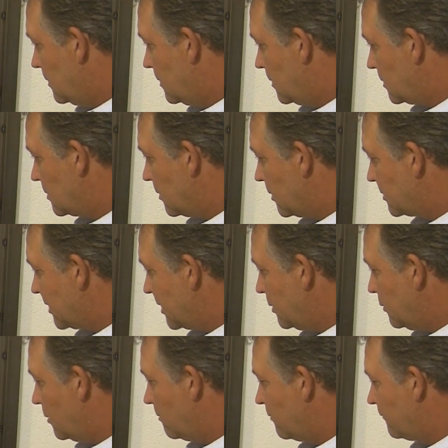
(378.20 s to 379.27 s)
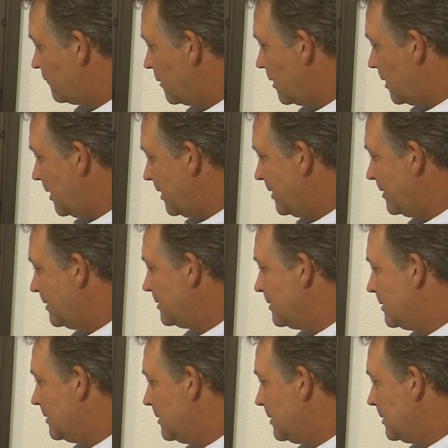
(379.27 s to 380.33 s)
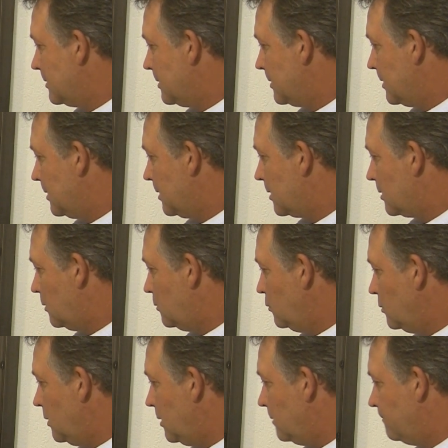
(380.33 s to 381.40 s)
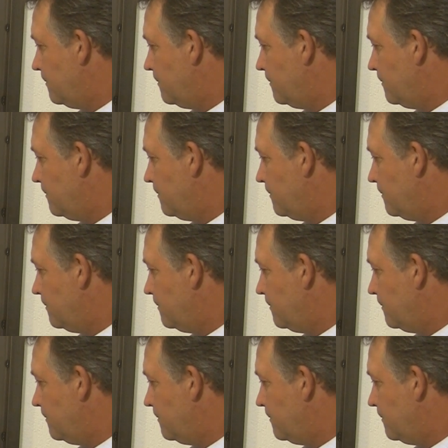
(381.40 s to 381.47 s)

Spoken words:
as long as I do it before I hit occlude.